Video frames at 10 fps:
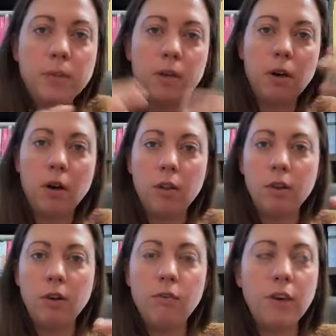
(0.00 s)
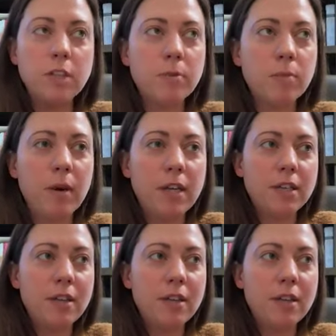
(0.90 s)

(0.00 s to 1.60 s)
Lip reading: posted on the Facebook page.